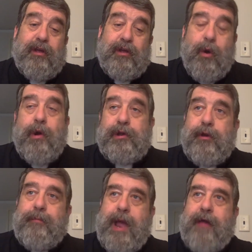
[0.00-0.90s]
go into
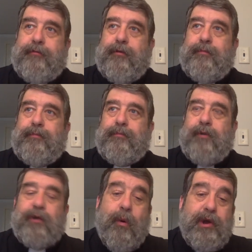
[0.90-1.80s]
your bathroom
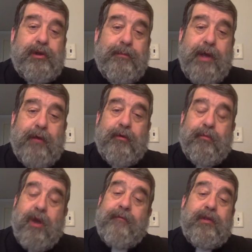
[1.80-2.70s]
or go into your bedroom,
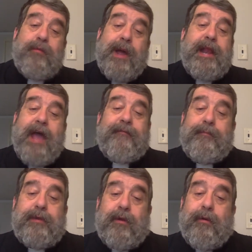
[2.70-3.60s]
wherever you might have a
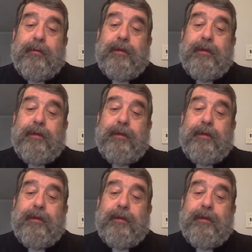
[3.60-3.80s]
mirror,